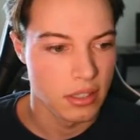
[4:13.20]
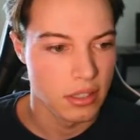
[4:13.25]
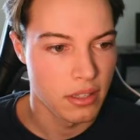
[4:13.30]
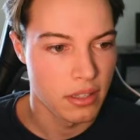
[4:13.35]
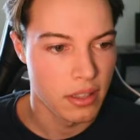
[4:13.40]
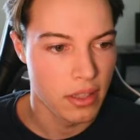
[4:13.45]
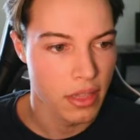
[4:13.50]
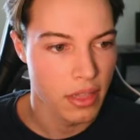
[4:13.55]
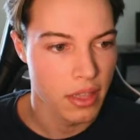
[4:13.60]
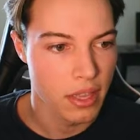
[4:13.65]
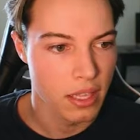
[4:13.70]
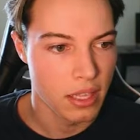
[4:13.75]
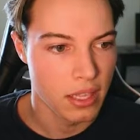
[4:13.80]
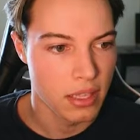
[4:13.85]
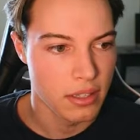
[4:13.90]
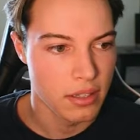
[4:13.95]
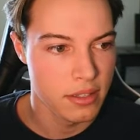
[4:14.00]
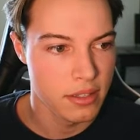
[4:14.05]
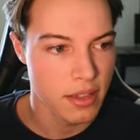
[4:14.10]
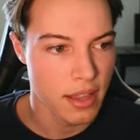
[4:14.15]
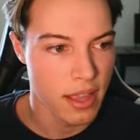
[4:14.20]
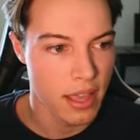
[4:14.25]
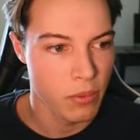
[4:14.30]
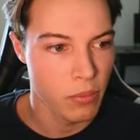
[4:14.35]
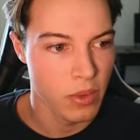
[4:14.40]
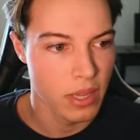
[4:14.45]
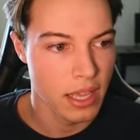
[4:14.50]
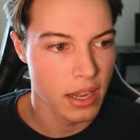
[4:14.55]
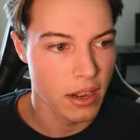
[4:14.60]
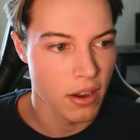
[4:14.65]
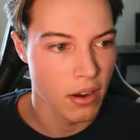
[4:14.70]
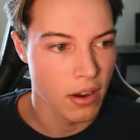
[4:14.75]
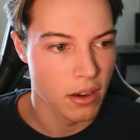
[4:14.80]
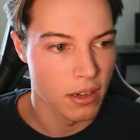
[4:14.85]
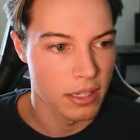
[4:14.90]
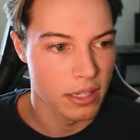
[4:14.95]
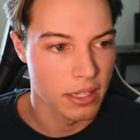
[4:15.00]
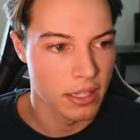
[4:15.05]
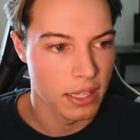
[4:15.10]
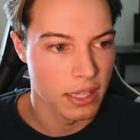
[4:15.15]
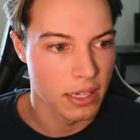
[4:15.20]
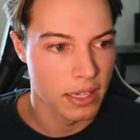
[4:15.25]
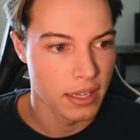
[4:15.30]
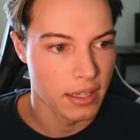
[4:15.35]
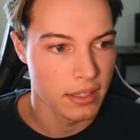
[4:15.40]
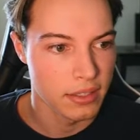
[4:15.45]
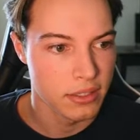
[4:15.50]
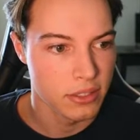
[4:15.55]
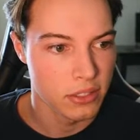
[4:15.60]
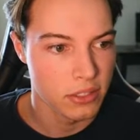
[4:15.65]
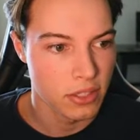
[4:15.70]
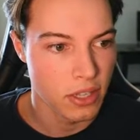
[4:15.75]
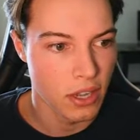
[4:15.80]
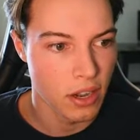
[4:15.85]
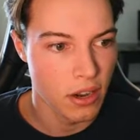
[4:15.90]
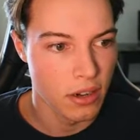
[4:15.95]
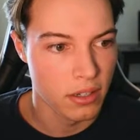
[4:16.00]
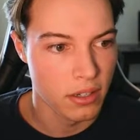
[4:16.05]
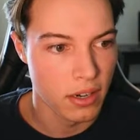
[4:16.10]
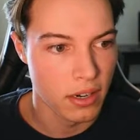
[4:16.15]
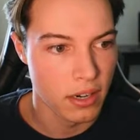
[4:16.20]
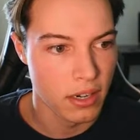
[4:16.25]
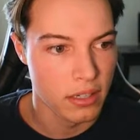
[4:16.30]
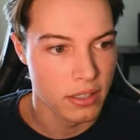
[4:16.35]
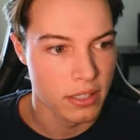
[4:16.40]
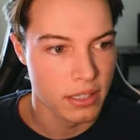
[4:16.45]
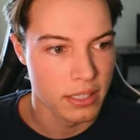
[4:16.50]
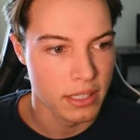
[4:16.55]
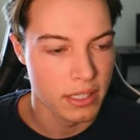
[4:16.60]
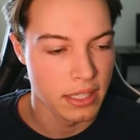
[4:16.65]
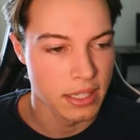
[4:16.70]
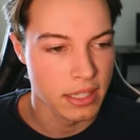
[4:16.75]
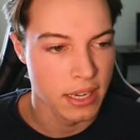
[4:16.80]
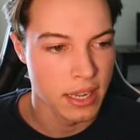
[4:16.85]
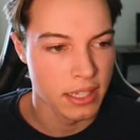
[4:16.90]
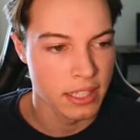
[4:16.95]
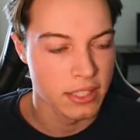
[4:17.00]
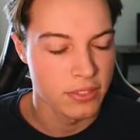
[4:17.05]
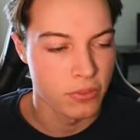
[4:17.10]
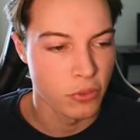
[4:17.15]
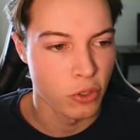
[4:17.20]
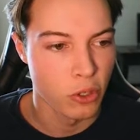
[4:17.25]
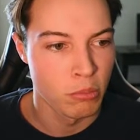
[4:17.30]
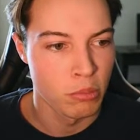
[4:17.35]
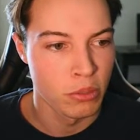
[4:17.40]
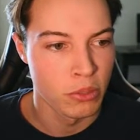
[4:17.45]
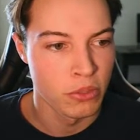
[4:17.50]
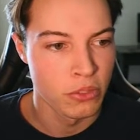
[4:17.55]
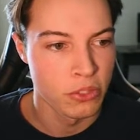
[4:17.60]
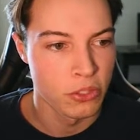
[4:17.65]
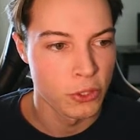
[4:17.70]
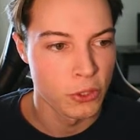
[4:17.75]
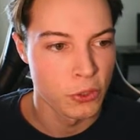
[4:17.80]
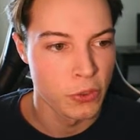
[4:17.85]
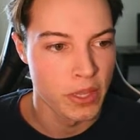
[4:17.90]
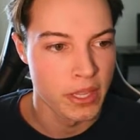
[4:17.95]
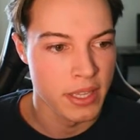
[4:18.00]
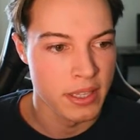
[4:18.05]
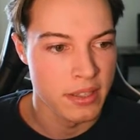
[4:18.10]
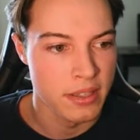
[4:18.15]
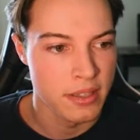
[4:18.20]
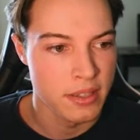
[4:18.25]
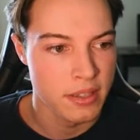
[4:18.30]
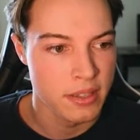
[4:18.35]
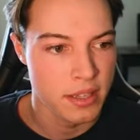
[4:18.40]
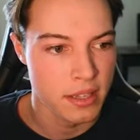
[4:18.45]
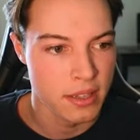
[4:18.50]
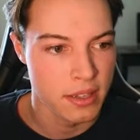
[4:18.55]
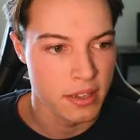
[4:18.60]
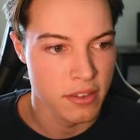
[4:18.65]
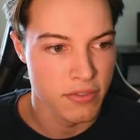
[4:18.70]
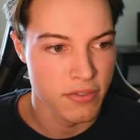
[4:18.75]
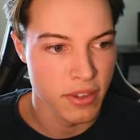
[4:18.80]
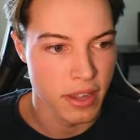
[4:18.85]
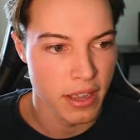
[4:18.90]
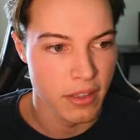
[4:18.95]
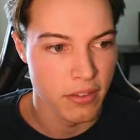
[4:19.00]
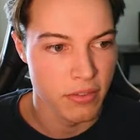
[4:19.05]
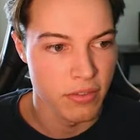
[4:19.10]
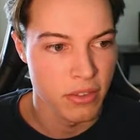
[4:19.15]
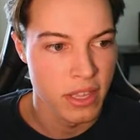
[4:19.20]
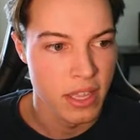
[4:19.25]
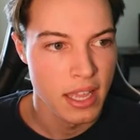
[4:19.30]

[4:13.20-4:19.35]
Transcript: thing is, and we get a hardening index. Our hardening index for Ubuntu is sixty-five.